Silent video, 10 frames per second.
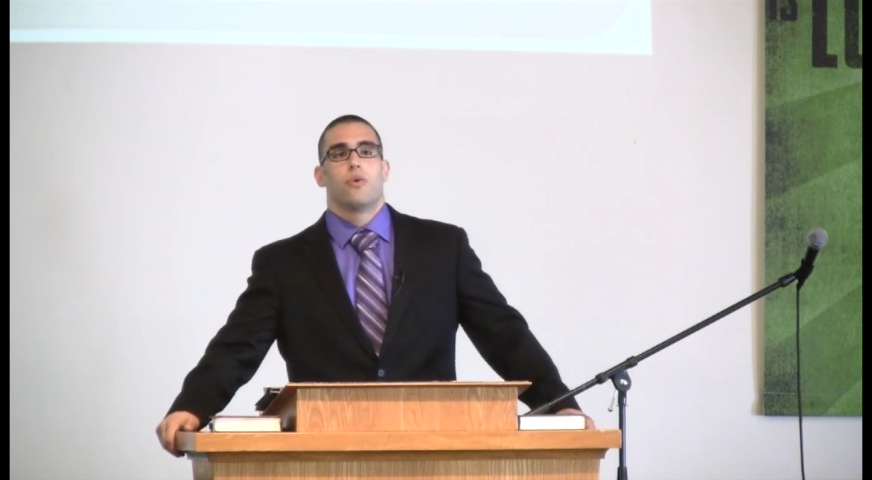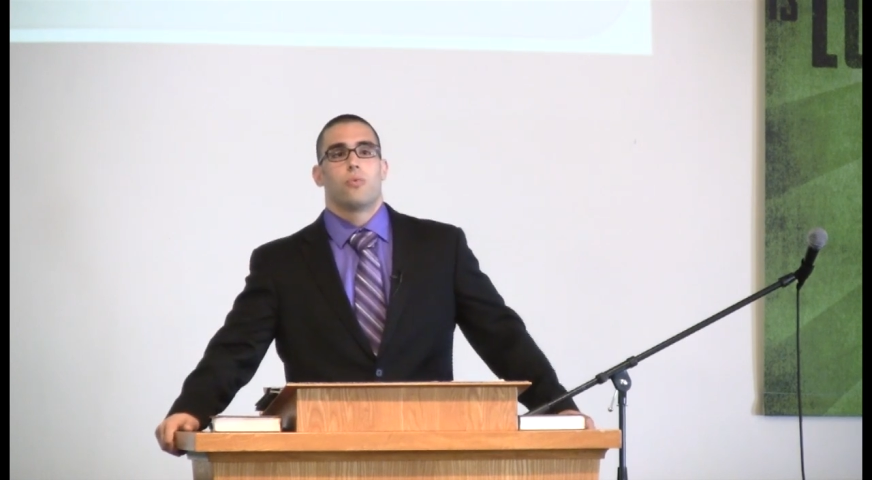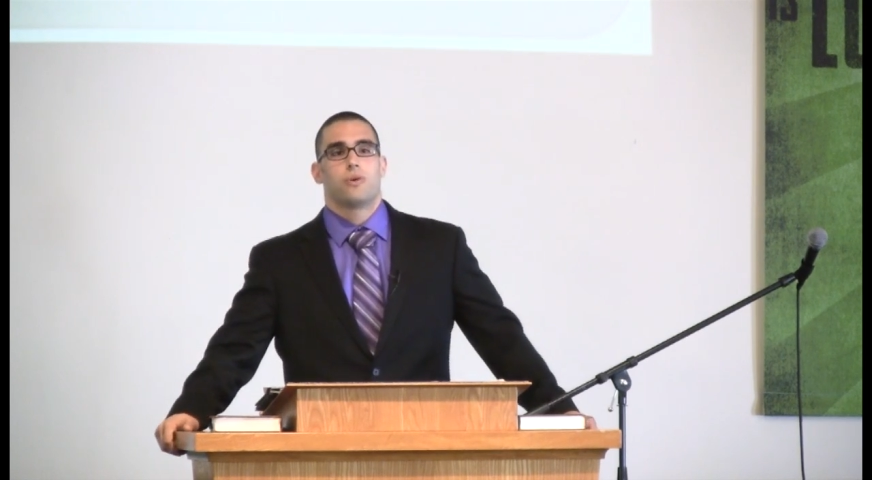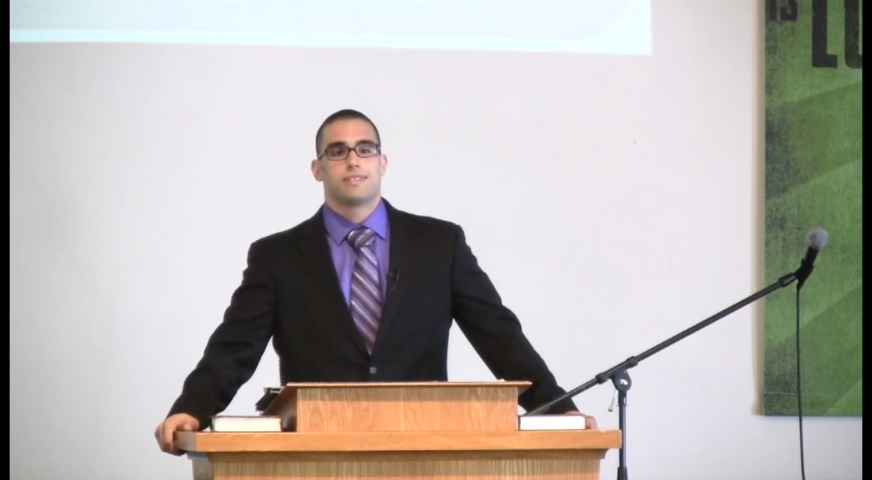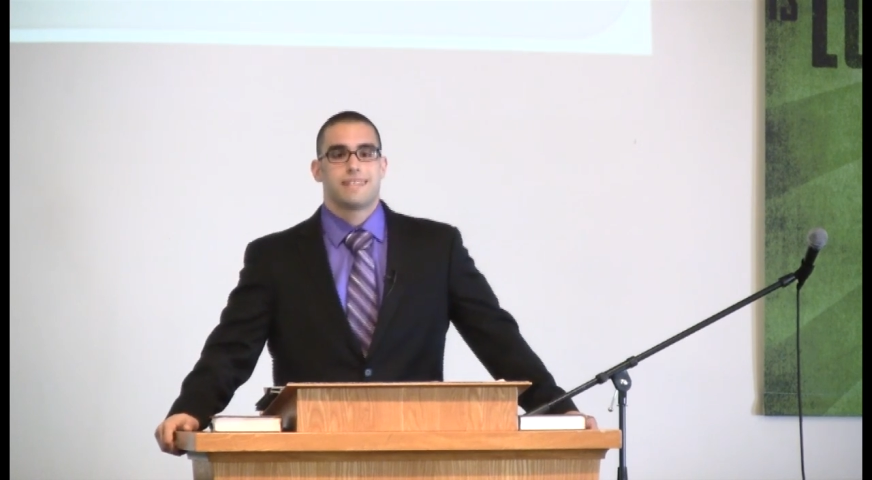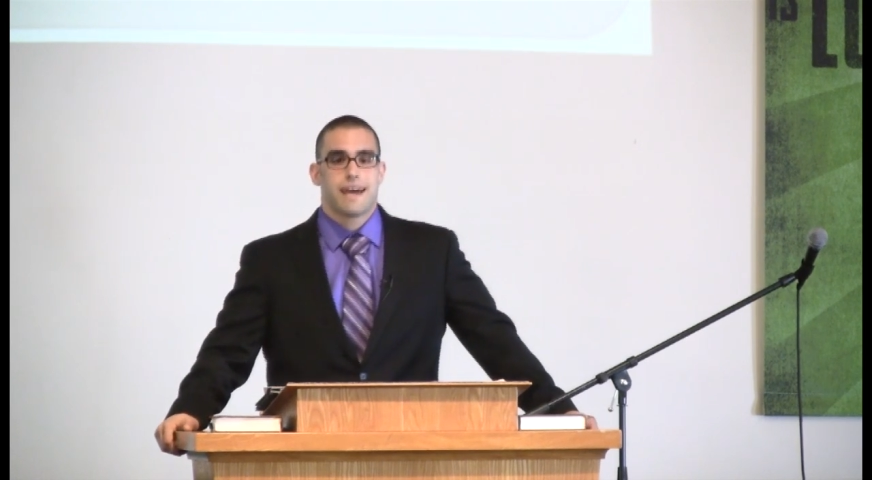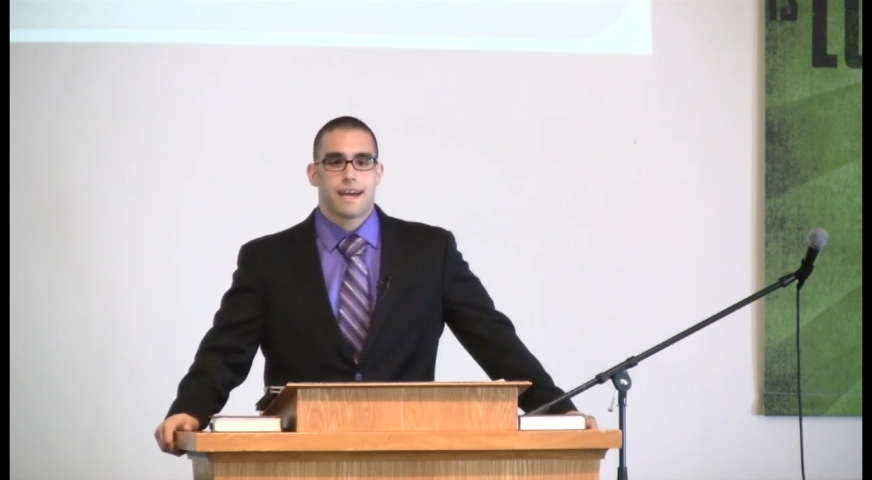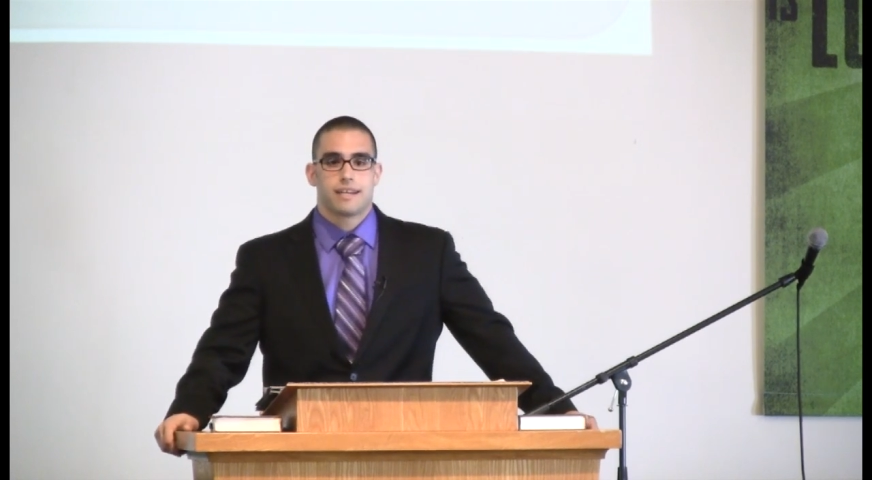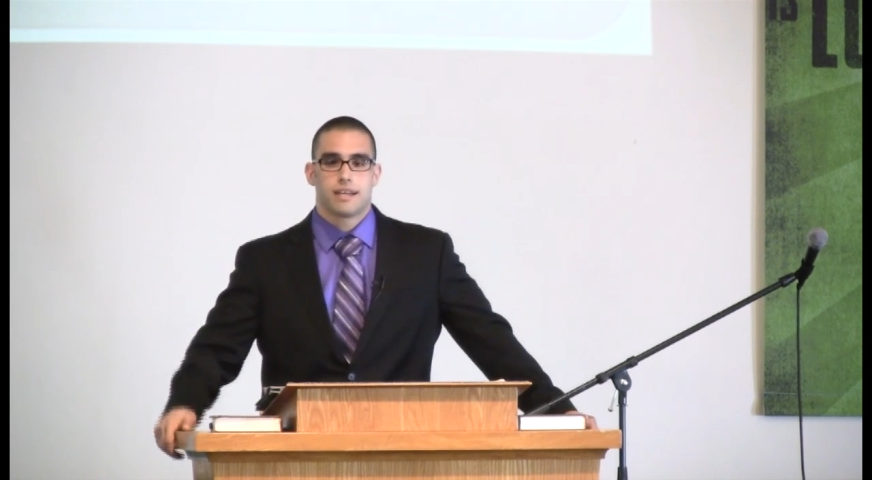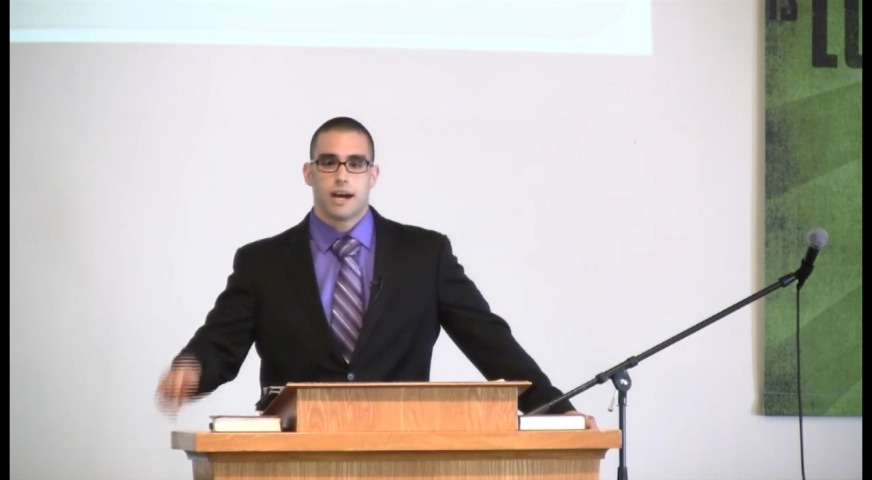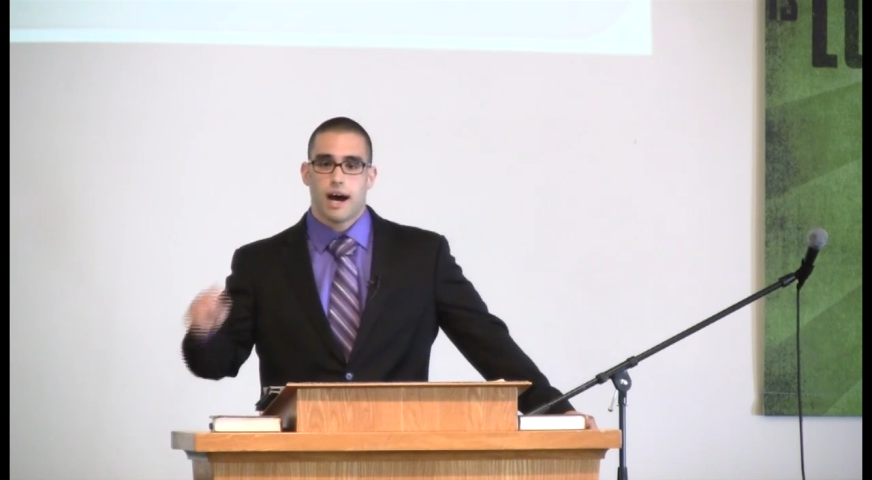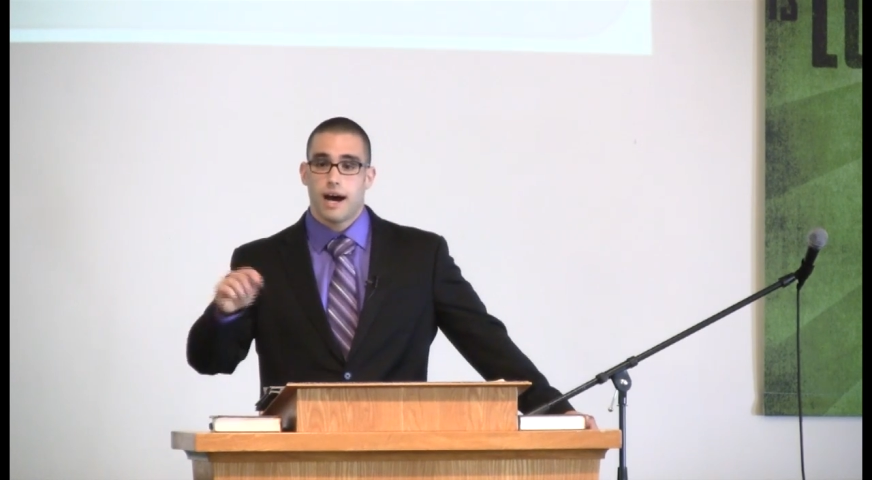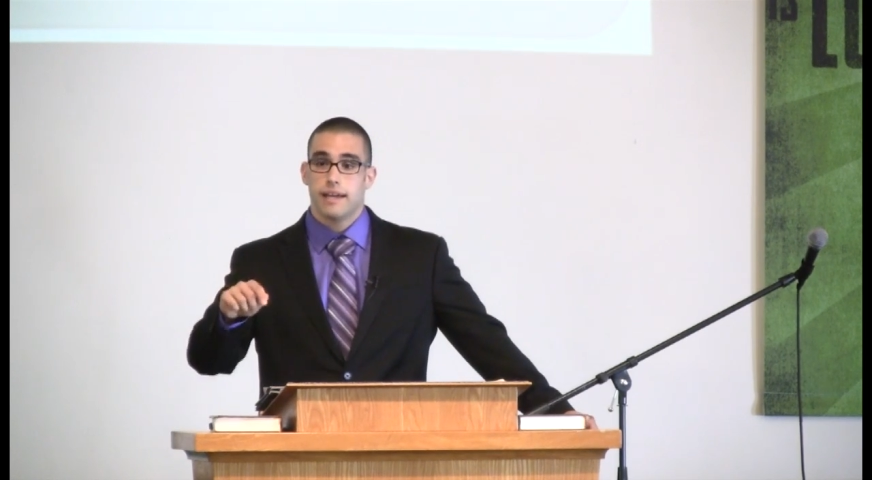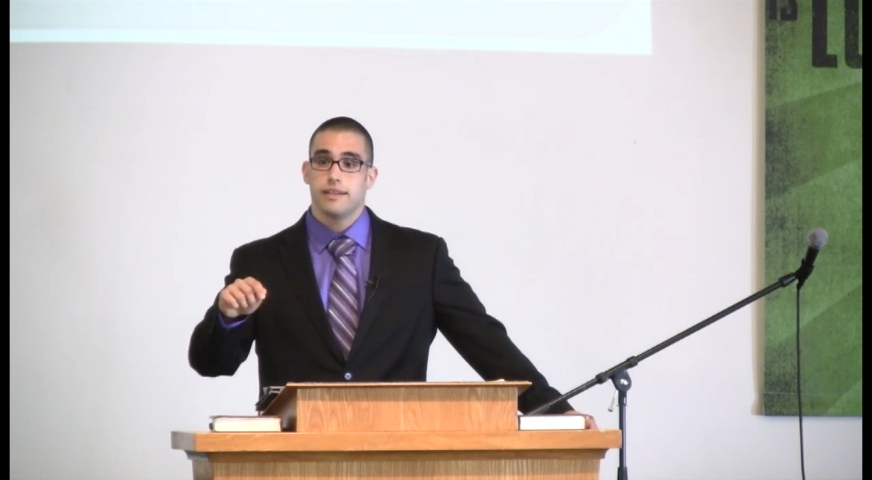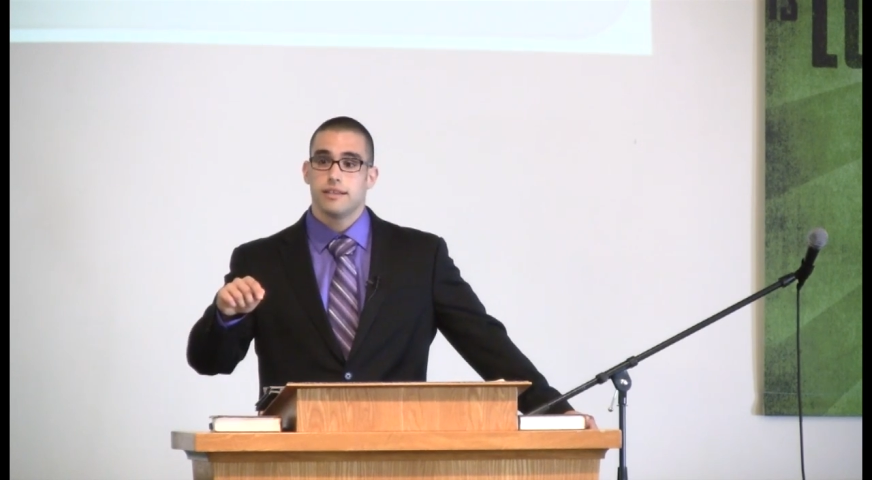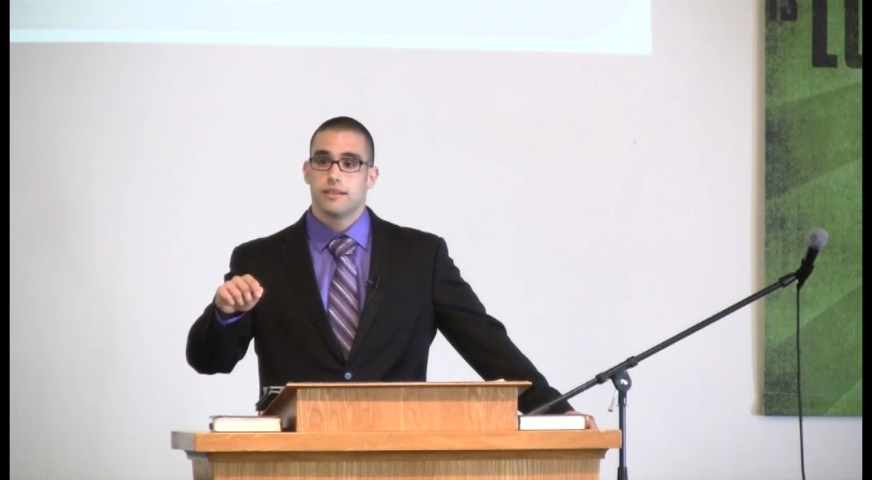was that God